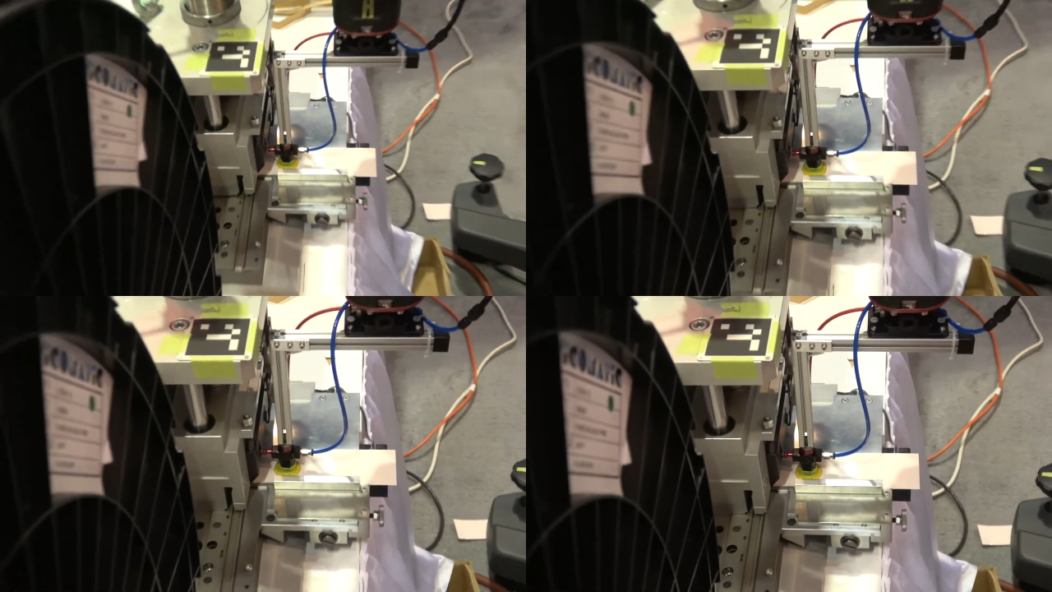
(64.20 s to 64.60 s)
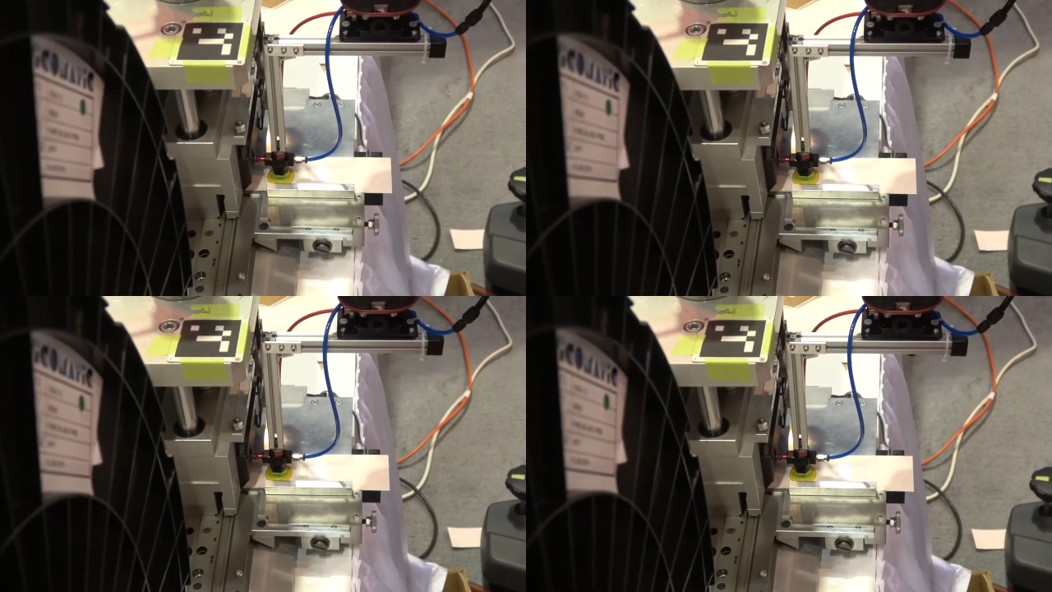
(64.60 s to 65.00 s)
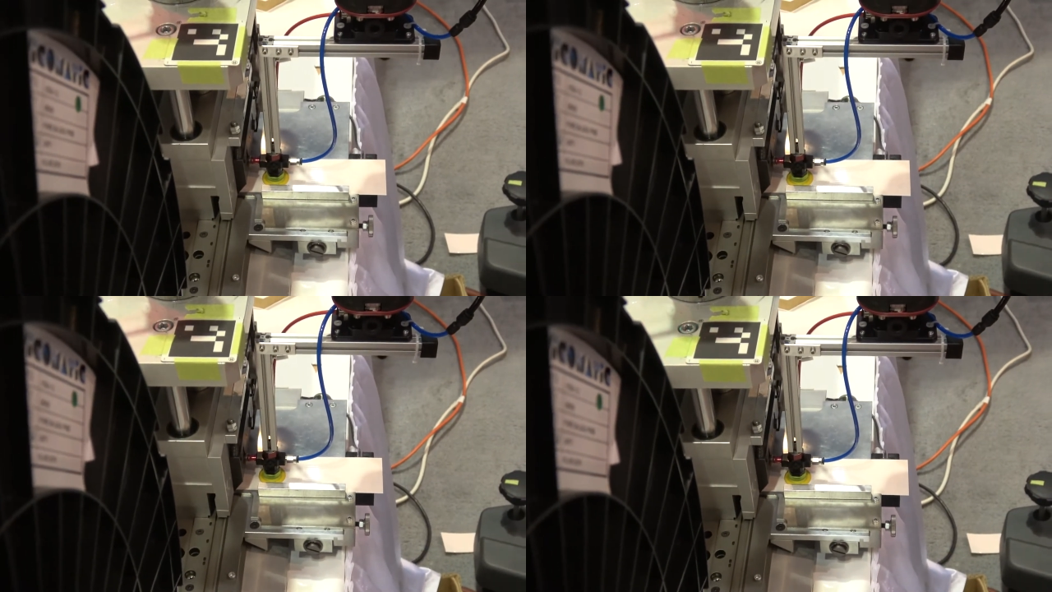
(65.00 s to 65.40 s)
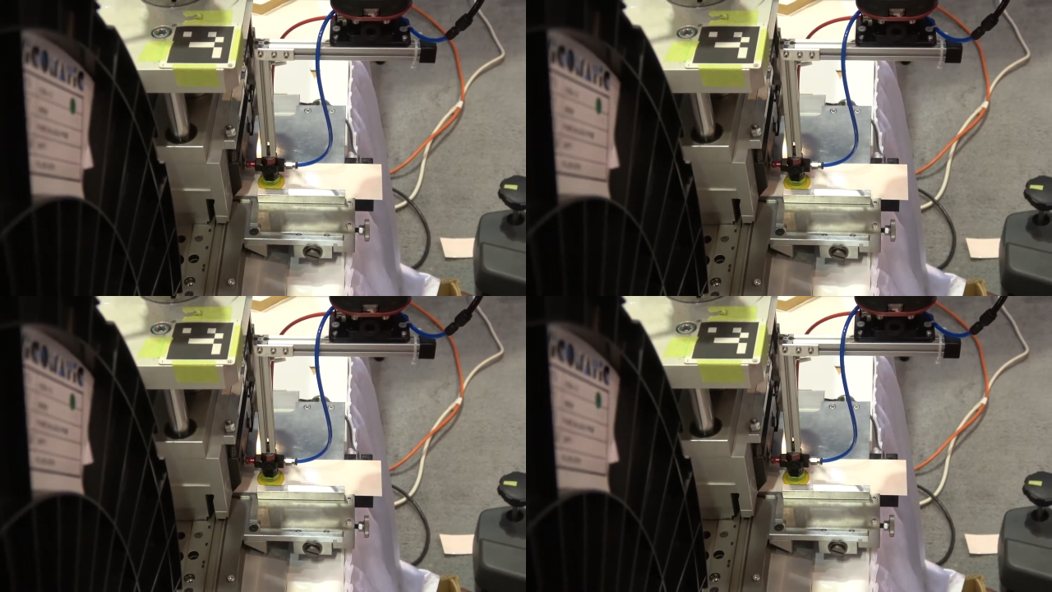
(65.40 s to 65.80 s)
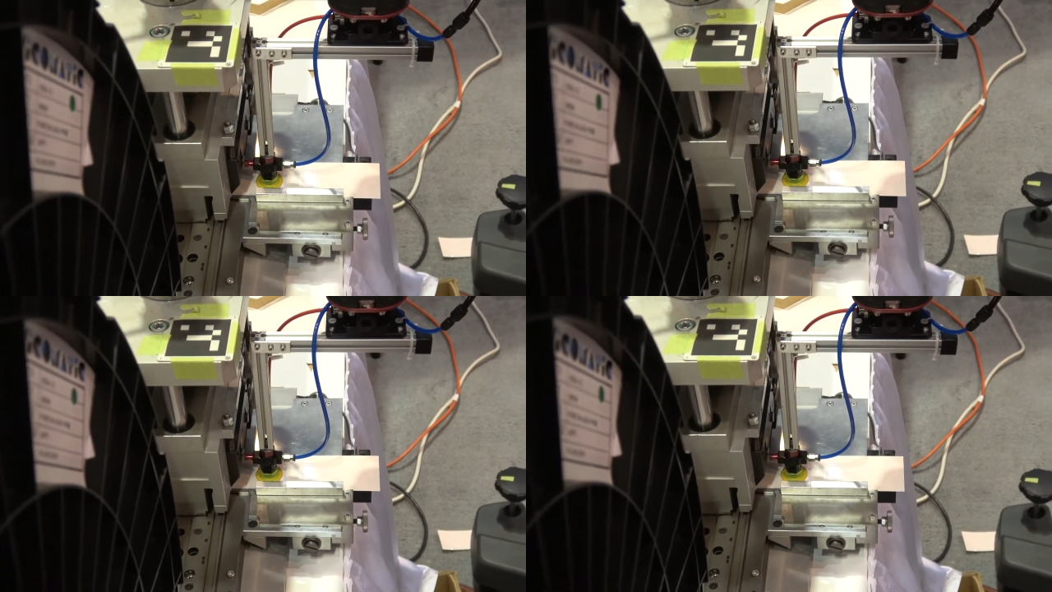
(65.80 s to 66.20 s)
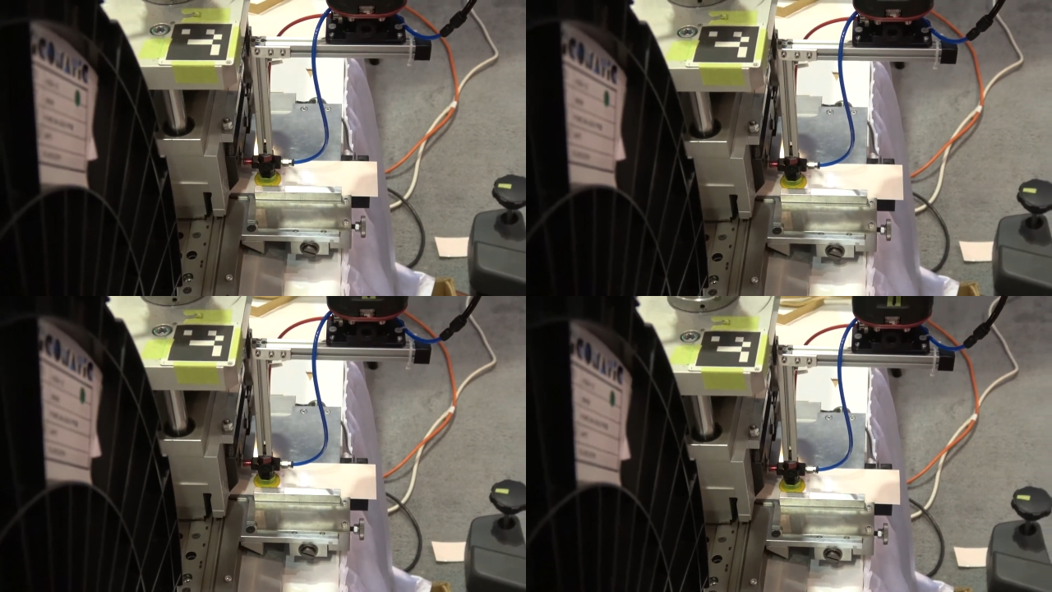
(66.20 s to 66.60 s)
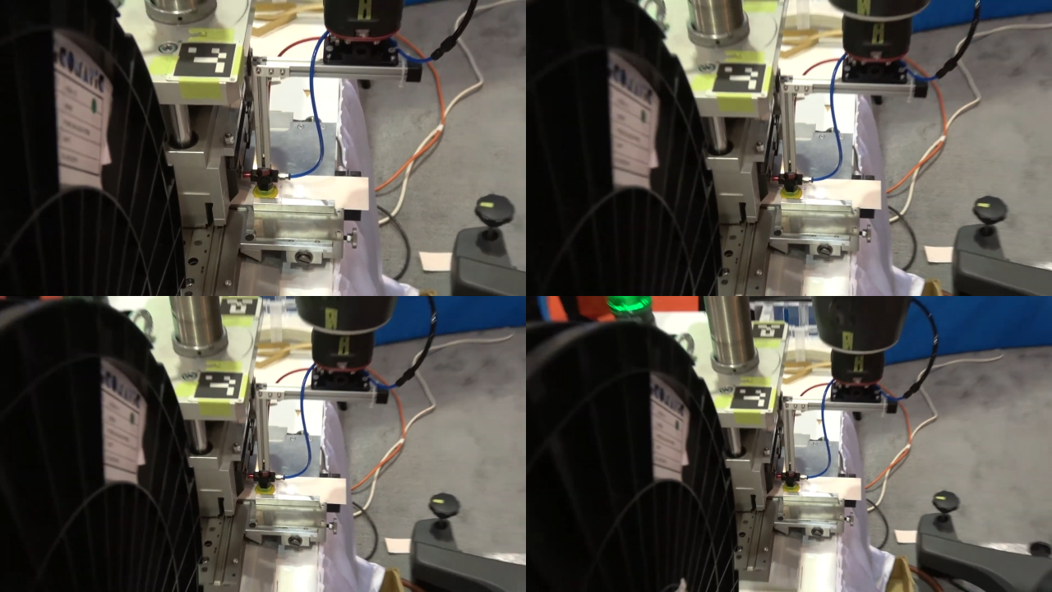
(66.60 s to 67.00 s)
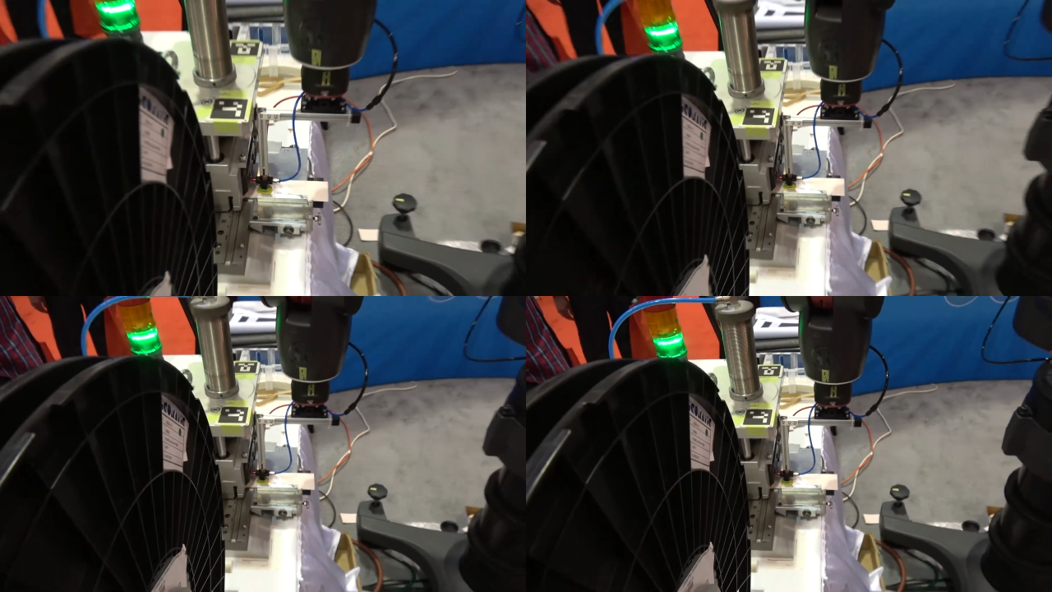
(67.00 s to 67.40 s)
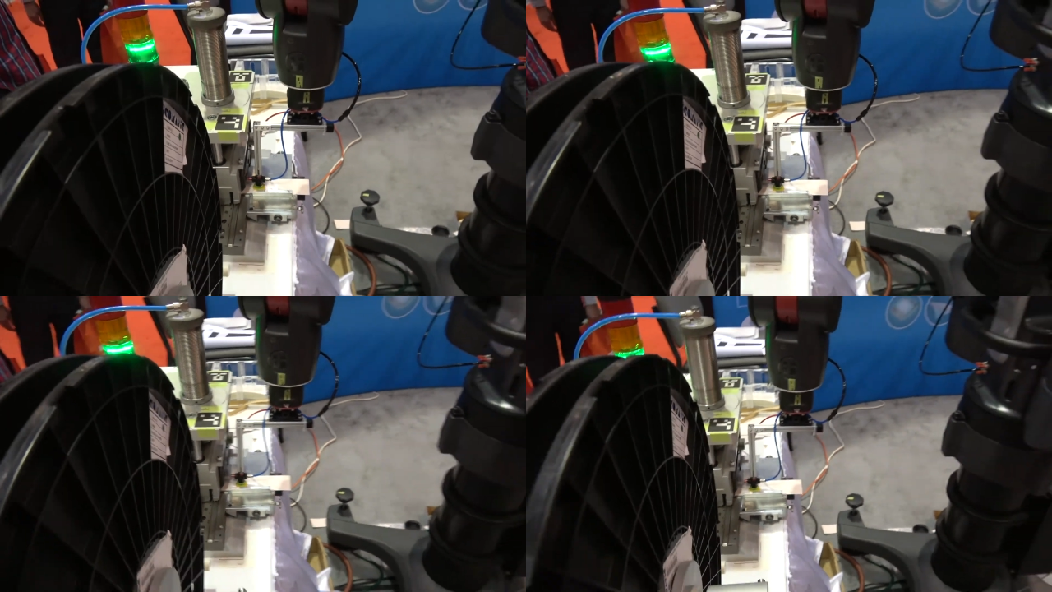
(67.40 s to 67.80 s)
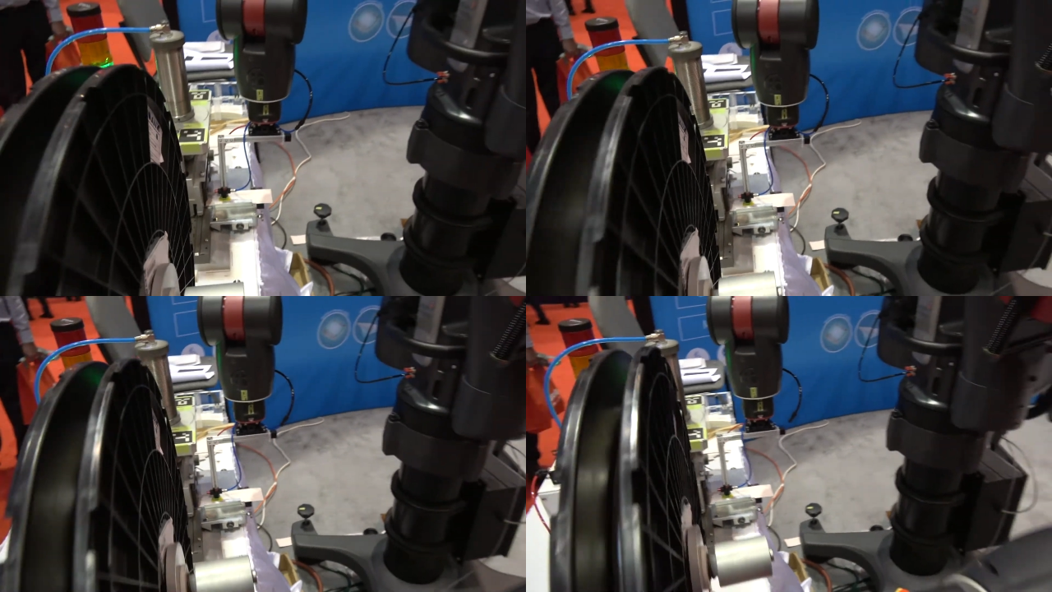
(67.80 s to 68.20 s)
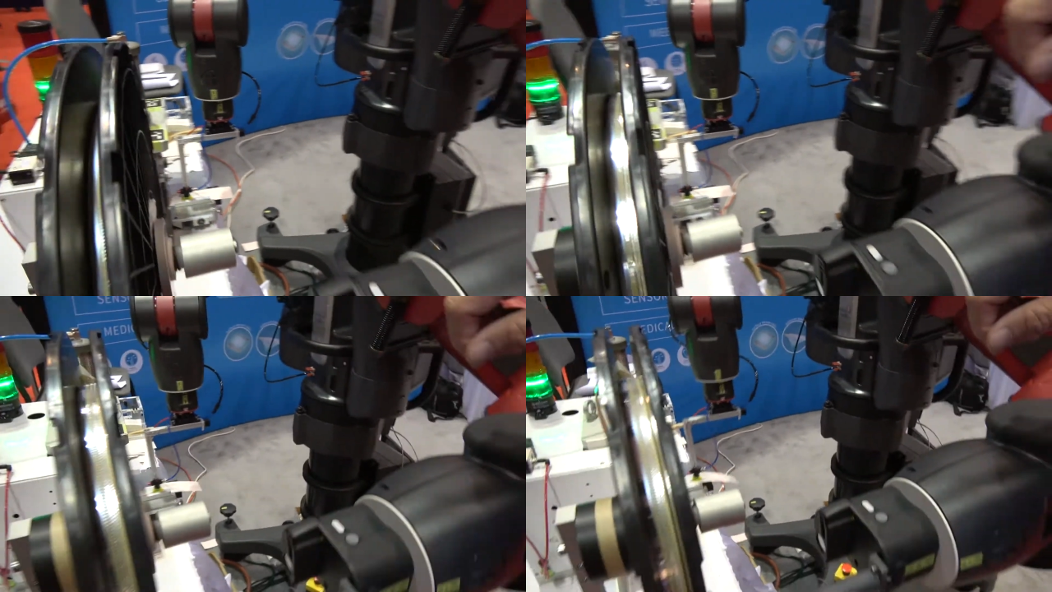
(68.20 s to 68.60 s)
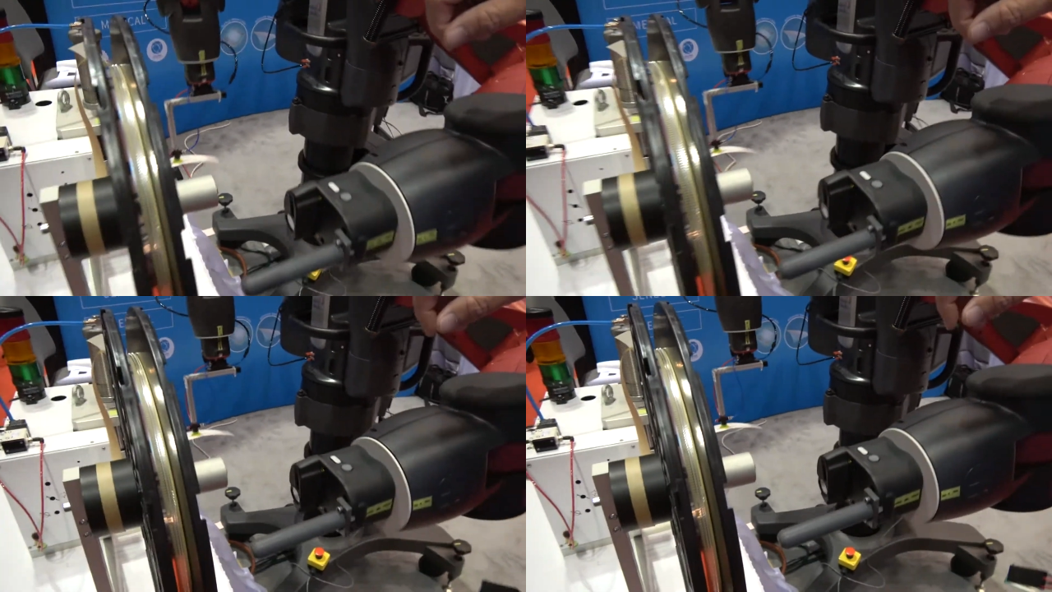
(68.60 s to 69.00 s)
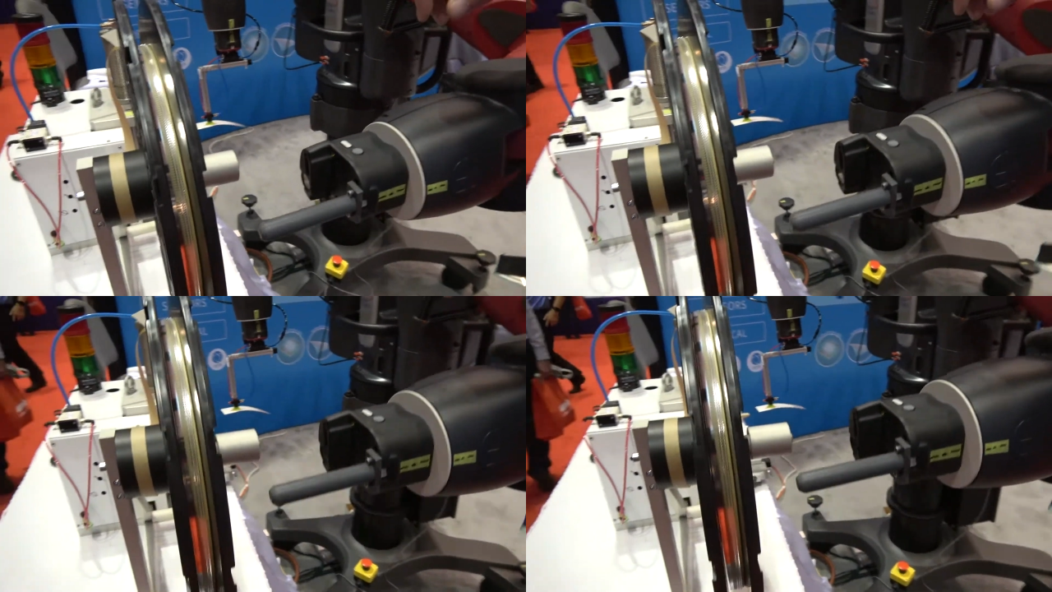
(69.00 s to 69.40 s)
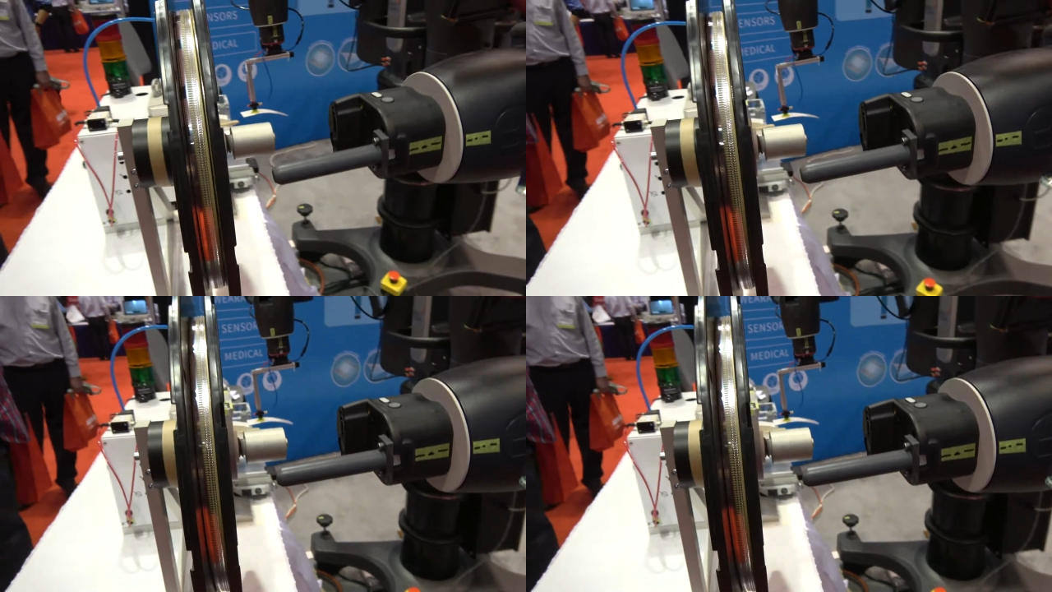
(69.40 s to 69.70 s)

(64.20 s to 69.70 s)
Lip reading: [unreadable: no face in view]